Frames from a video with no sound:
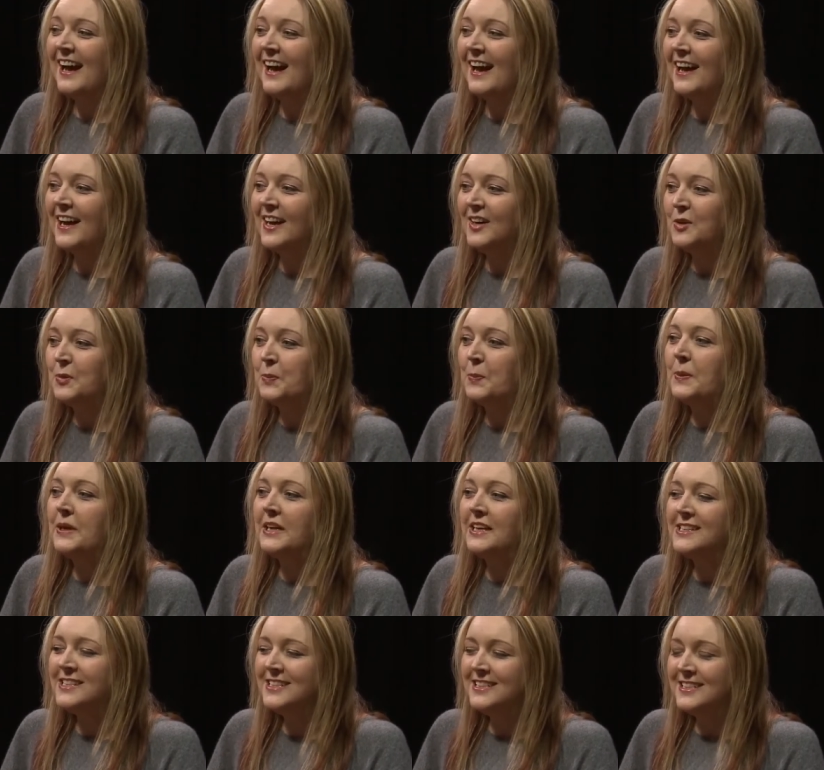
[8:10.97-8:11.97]
Um,
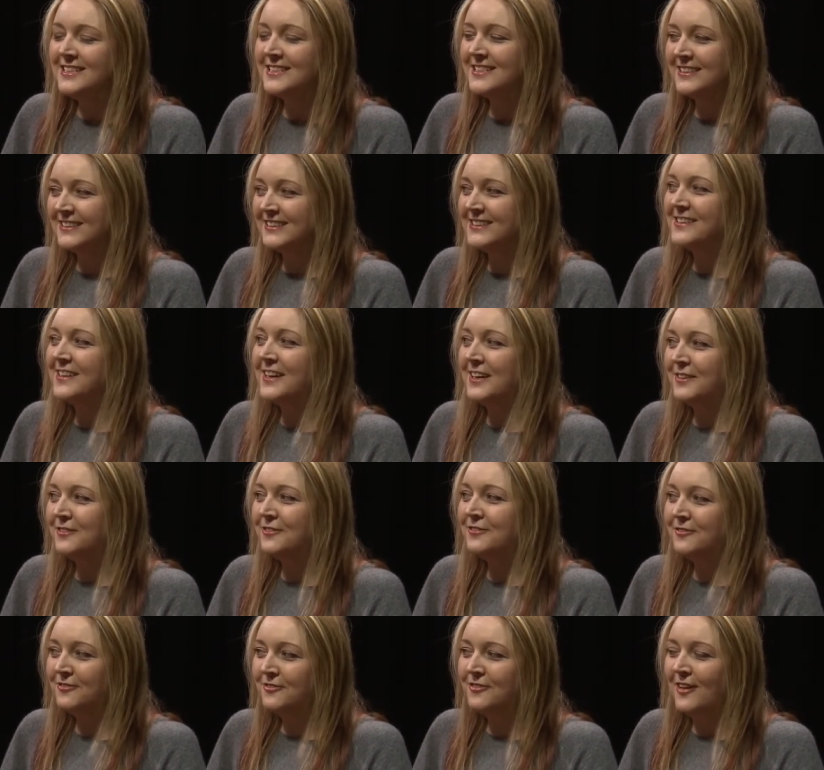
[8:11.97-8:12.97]
but she's going to kind of
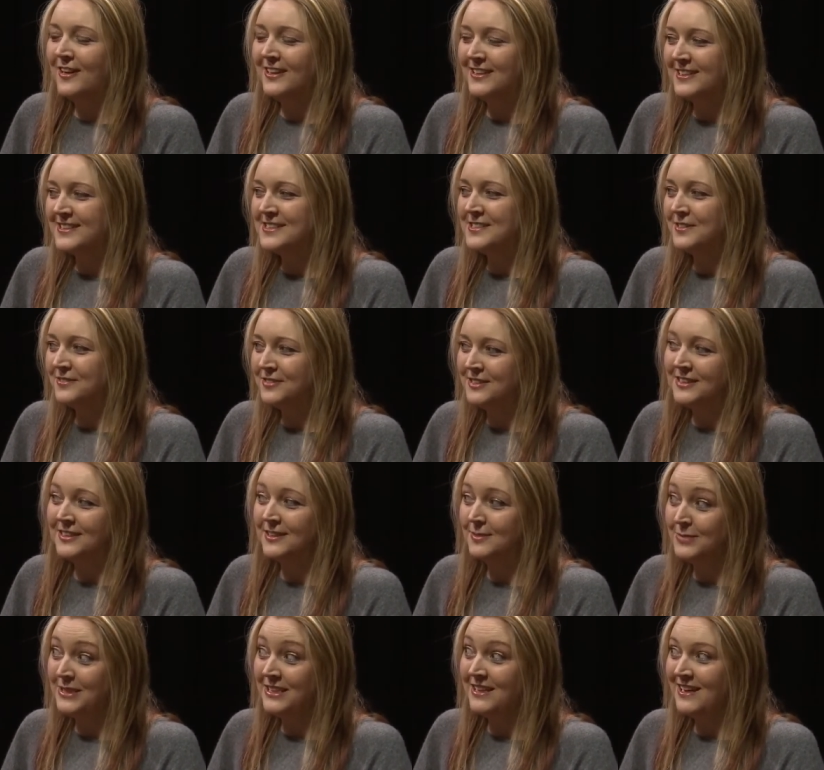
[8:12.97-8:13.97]
find herself a
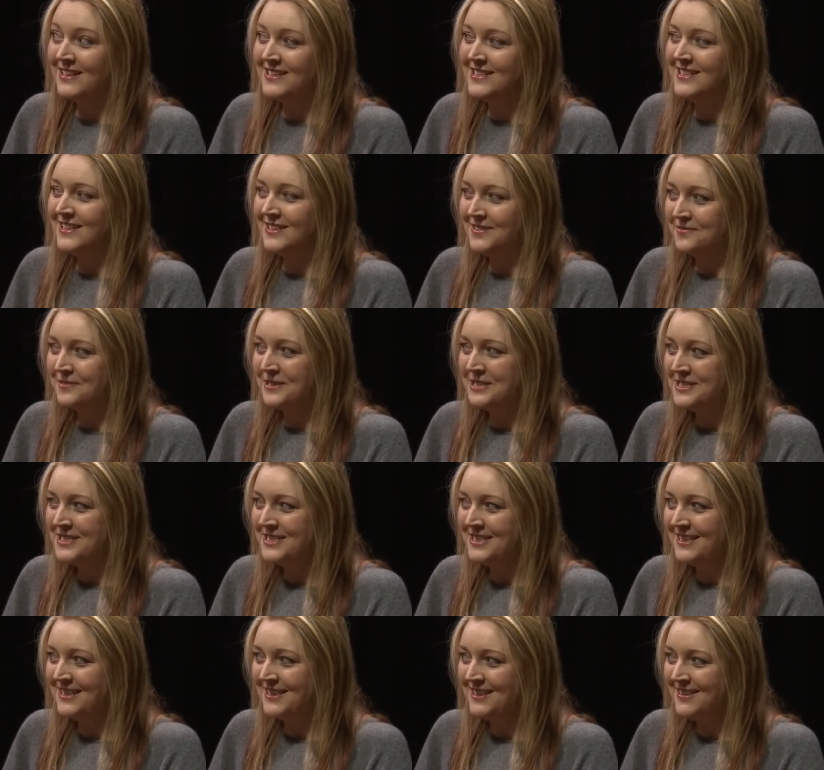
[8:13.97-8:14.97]
little bit undone when
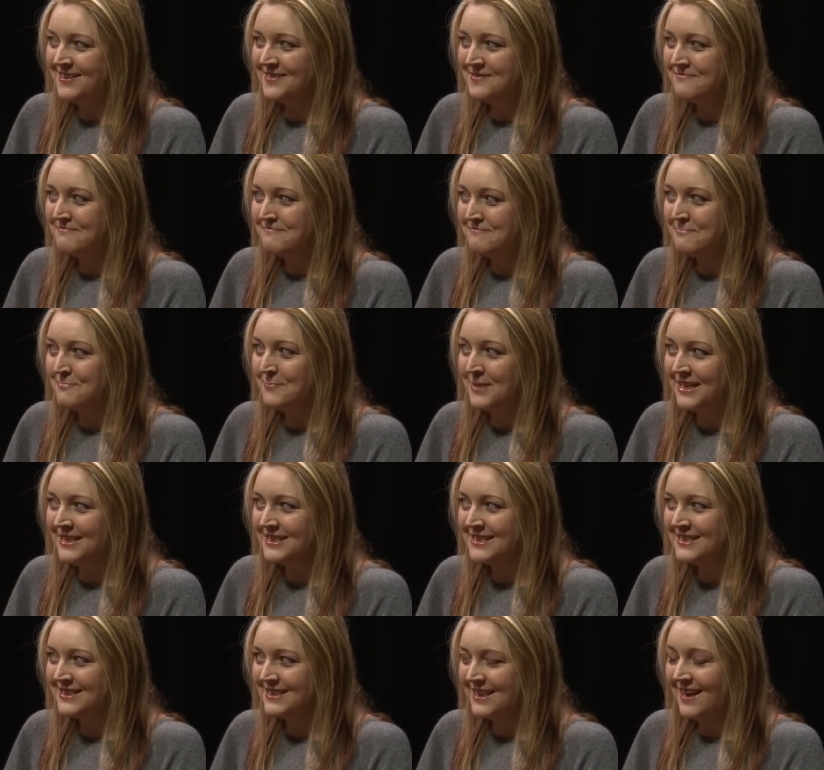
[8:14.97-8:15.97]
she
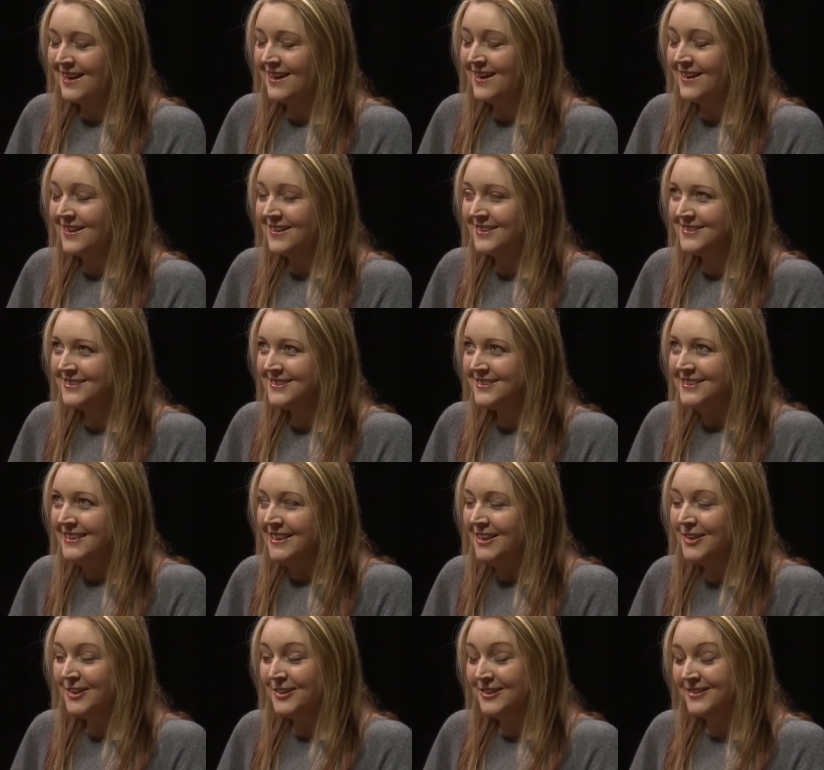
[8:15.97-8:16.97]
meets uh,
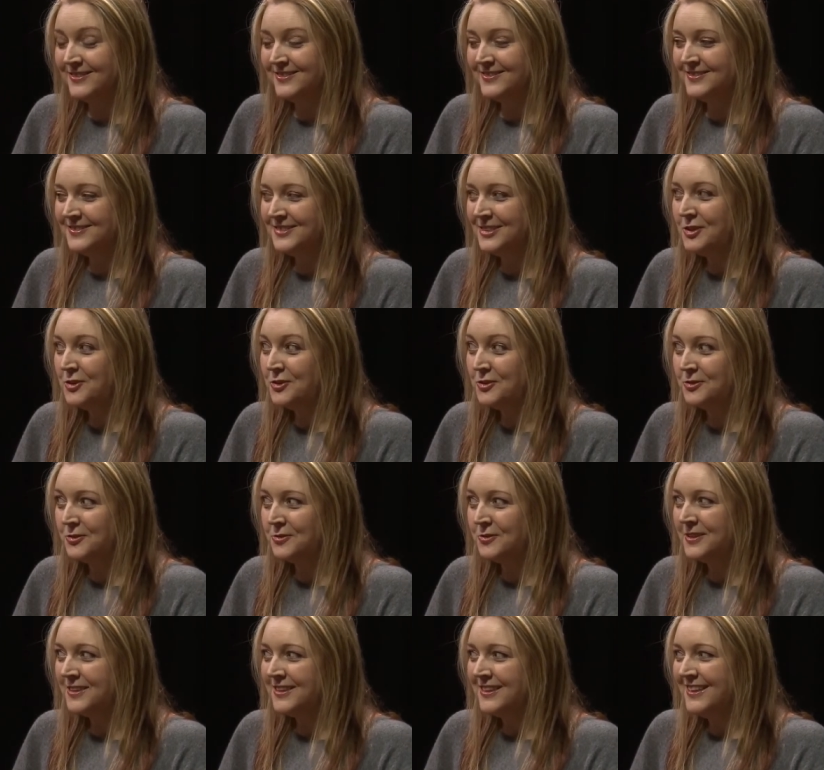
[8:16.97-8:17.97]
her
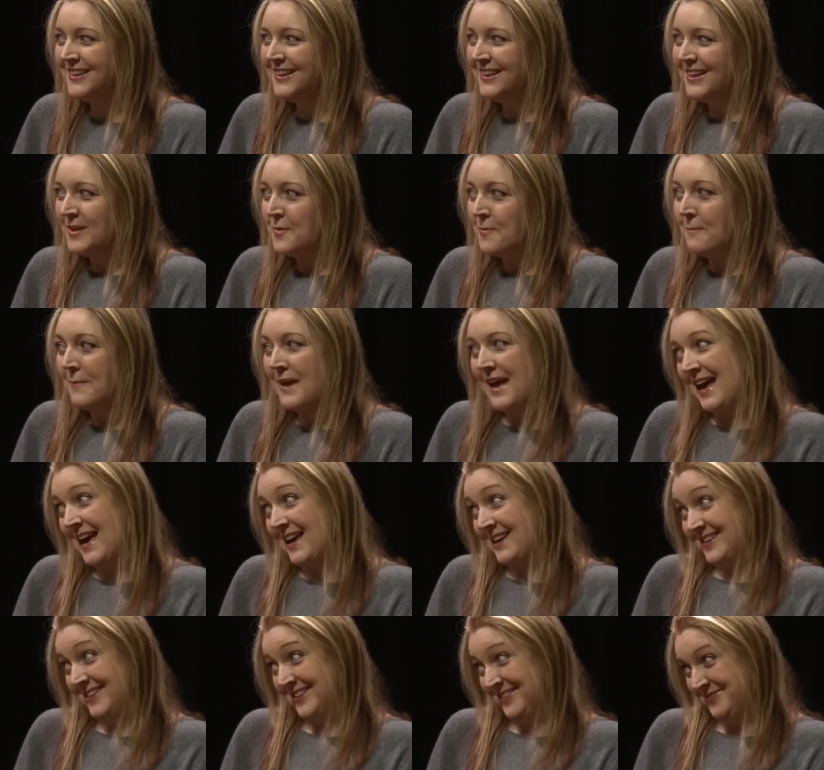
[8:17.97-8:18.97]
new
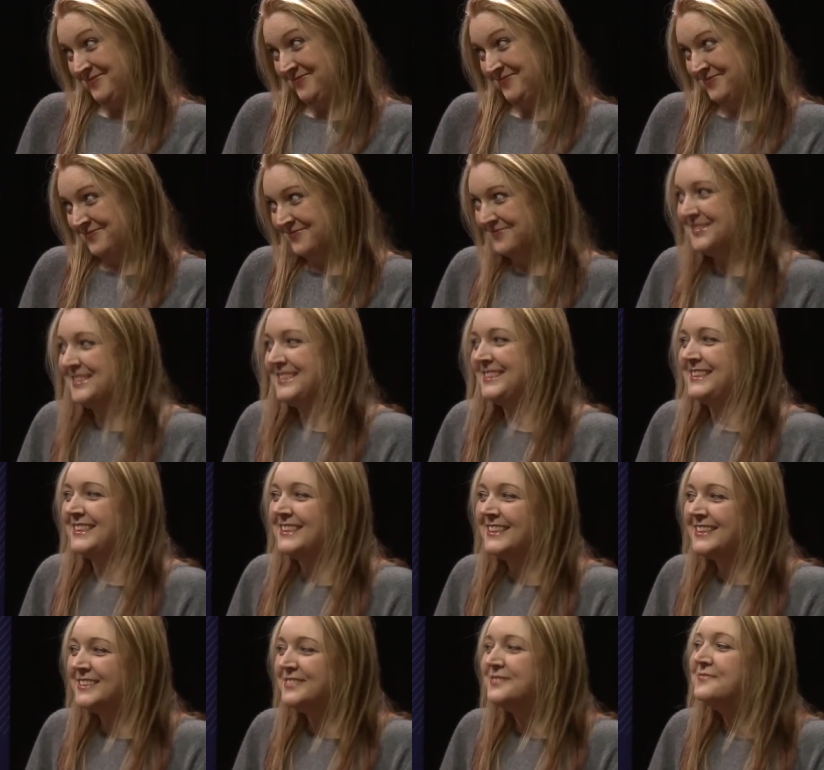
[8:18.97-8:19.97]
man. Ah, so,
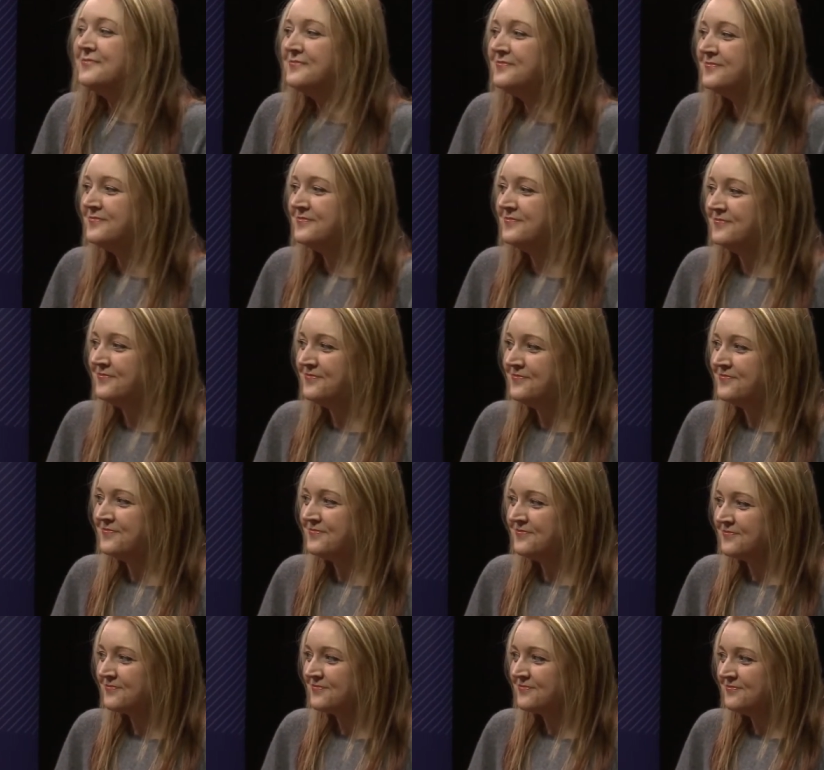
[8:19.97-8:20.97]
mm. excellent! Hmm.
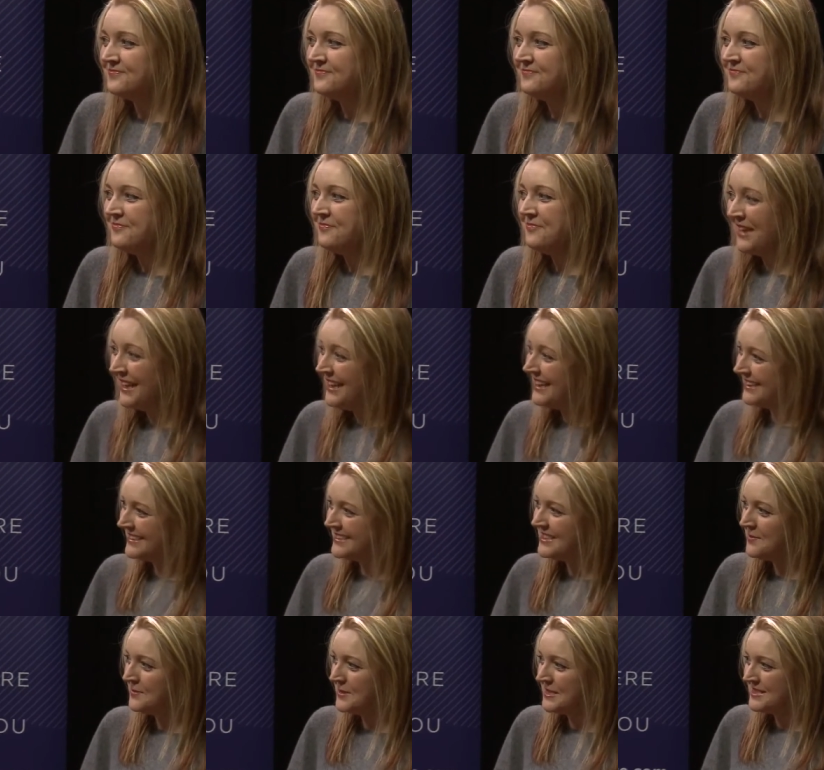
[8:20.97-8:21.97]
Can't wait. Yeah,
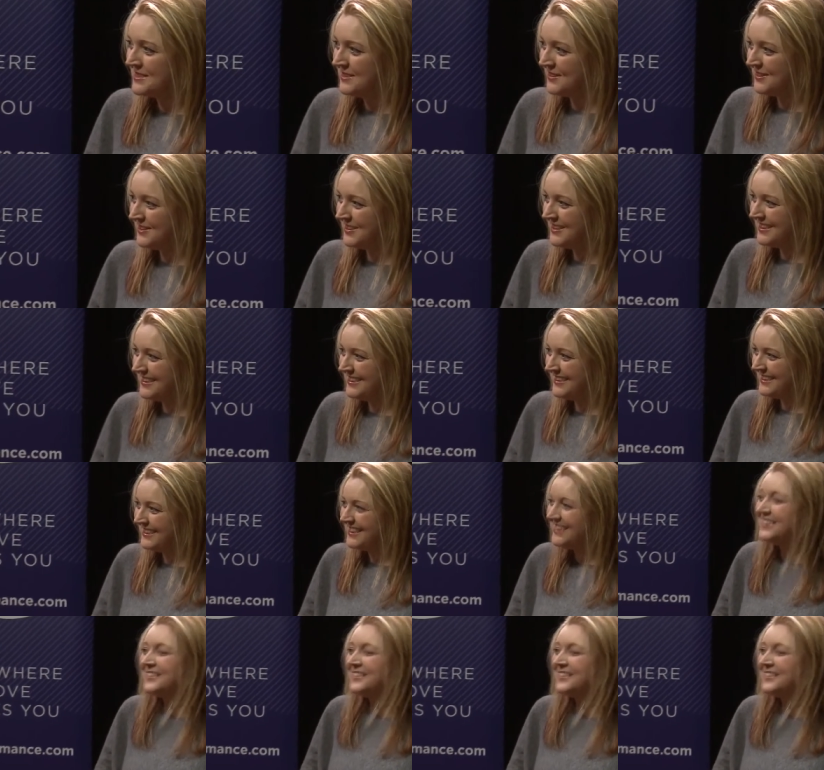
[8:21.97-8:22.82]
it's crazy. Thanks very much.